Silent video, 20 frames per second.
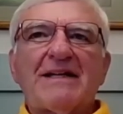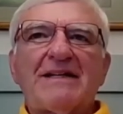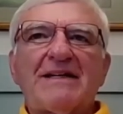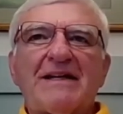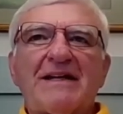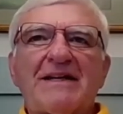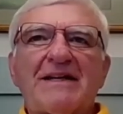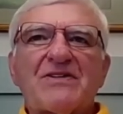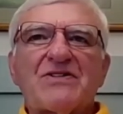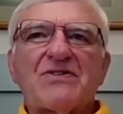
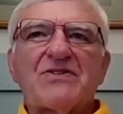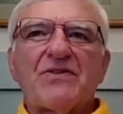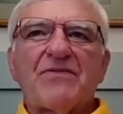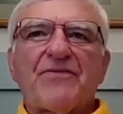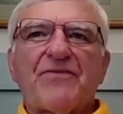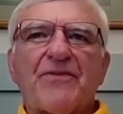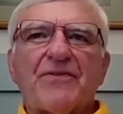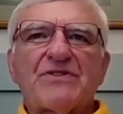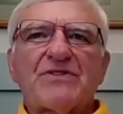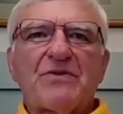And
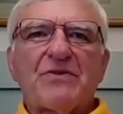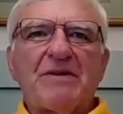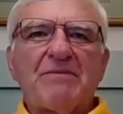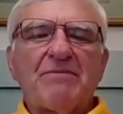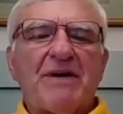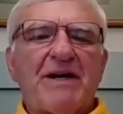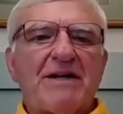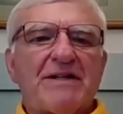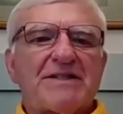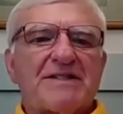so the
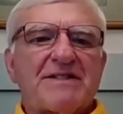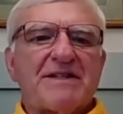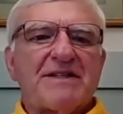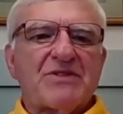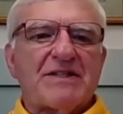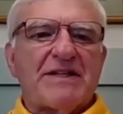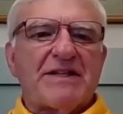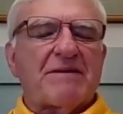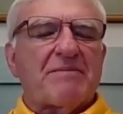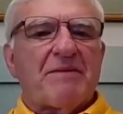first 3
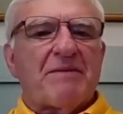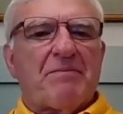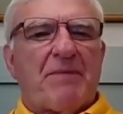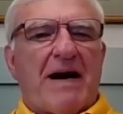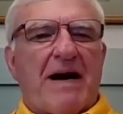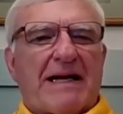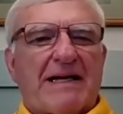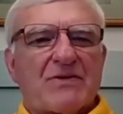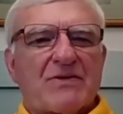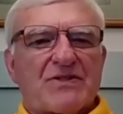months, it was
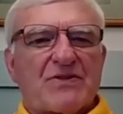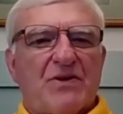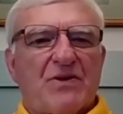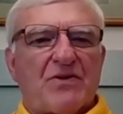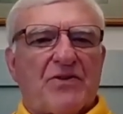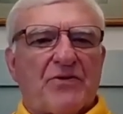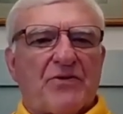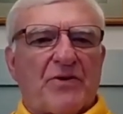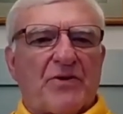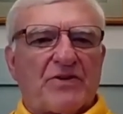like my
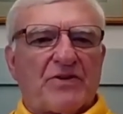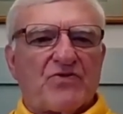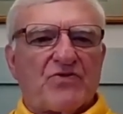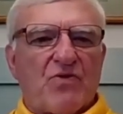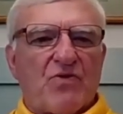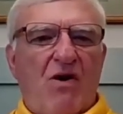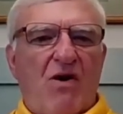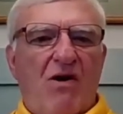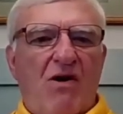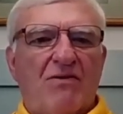body was going
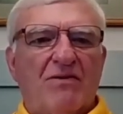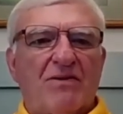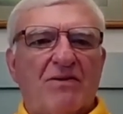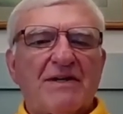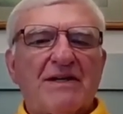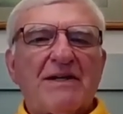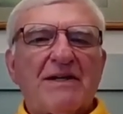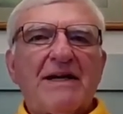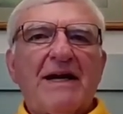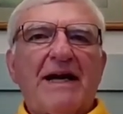through
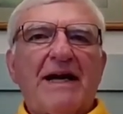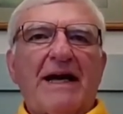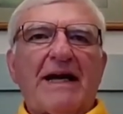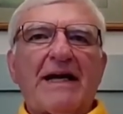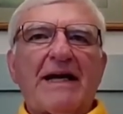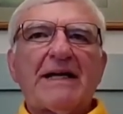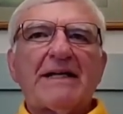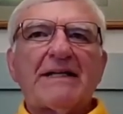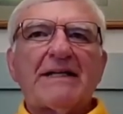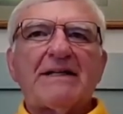withdrawal
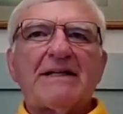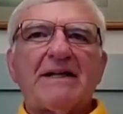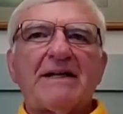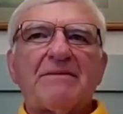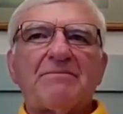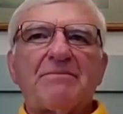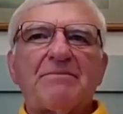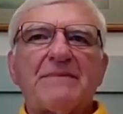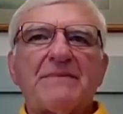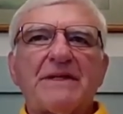
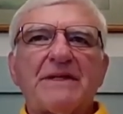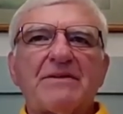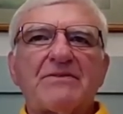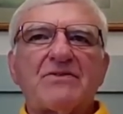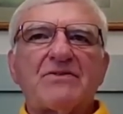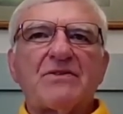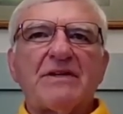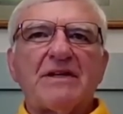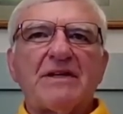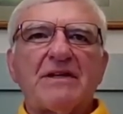and
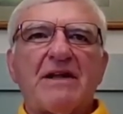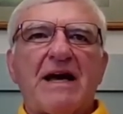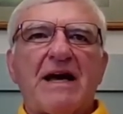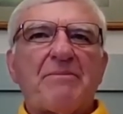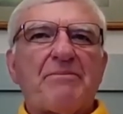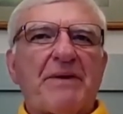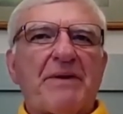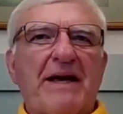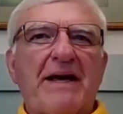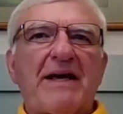a
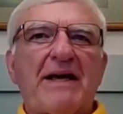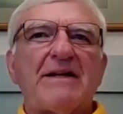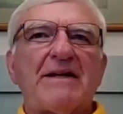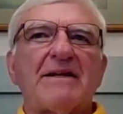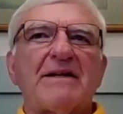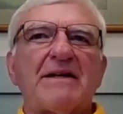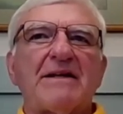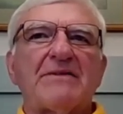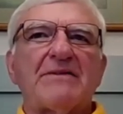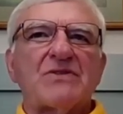lot of
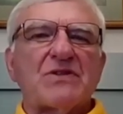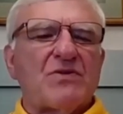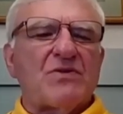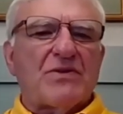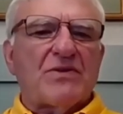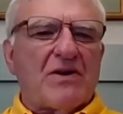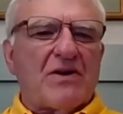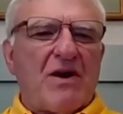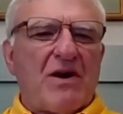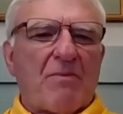pain.
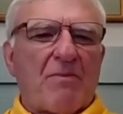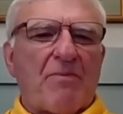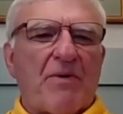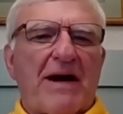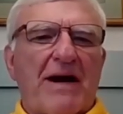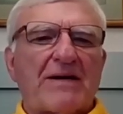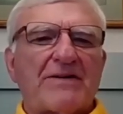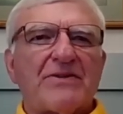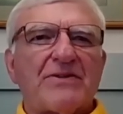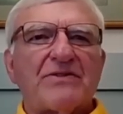And I was going to a
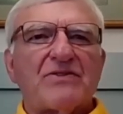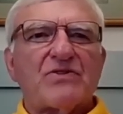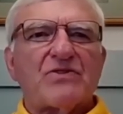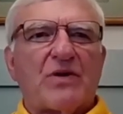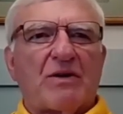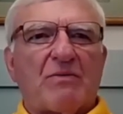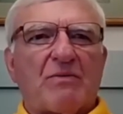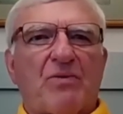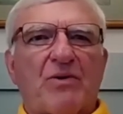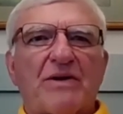
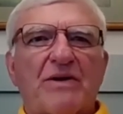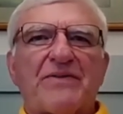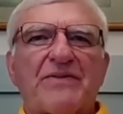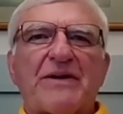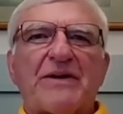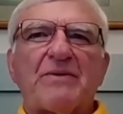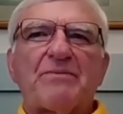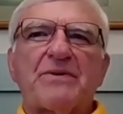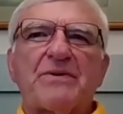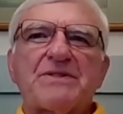chiropractor, a trigger
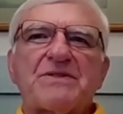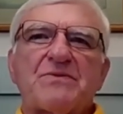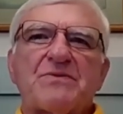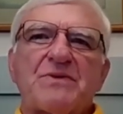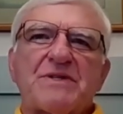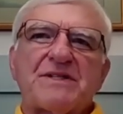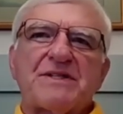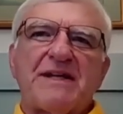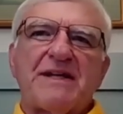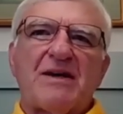point
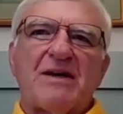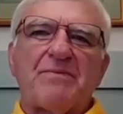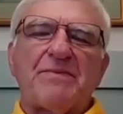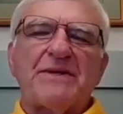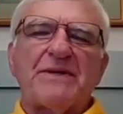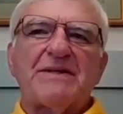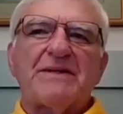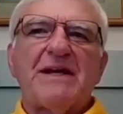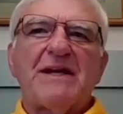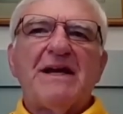therapist. It
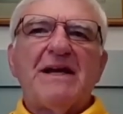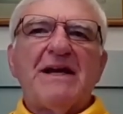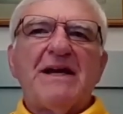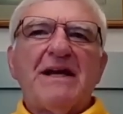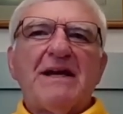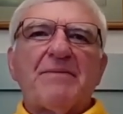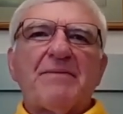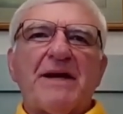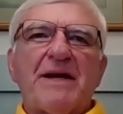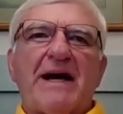wasn't helping.